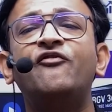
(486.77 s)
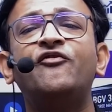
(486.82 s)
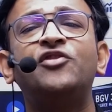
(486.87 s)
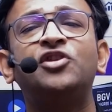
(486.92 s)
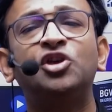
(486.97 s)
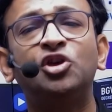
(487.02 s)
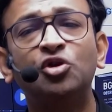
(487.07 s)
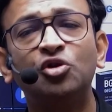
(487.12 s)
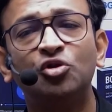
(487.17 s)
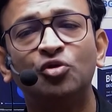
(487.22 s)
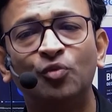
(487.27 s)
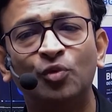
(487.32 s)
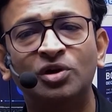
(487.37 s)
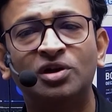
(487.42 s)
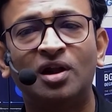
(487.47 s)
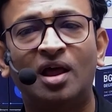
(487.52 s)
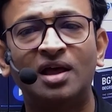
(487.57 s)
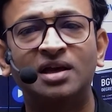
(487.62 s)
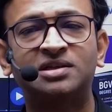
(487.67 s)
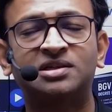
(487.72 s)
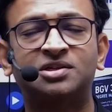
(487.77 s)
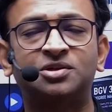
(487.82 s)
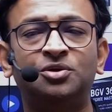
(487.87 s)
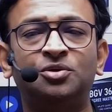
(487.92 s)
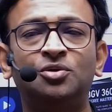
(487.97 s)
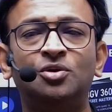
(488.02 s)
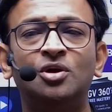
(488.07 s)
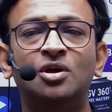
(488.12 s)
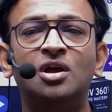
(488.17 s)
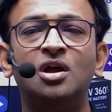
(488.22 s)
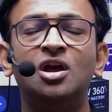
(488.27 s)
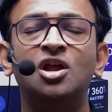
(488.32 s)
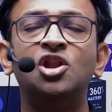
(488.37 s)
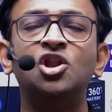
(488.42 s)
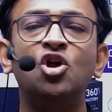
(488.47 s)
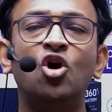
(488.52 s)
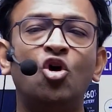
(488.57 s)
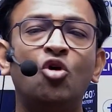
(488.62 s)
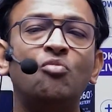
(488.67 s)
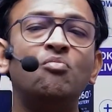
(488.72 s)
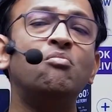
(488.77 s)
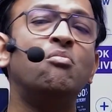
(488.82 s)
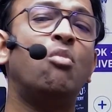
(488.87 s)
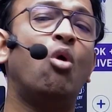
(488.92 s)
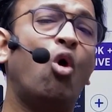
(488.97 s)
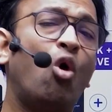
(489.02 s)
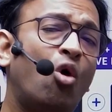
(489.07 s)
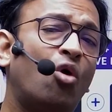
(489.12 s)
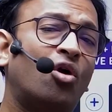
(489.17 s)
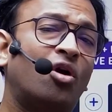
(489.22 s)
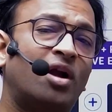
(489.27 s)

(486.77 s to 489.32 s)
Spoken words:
you would like to know more